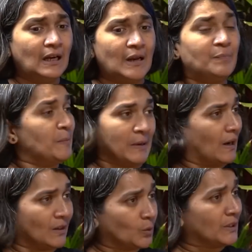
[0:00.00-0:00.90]
And people
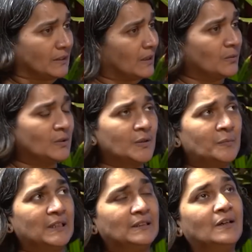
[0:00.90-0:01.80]
are doing that
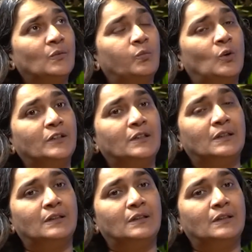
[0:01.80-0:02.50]
work. But I think there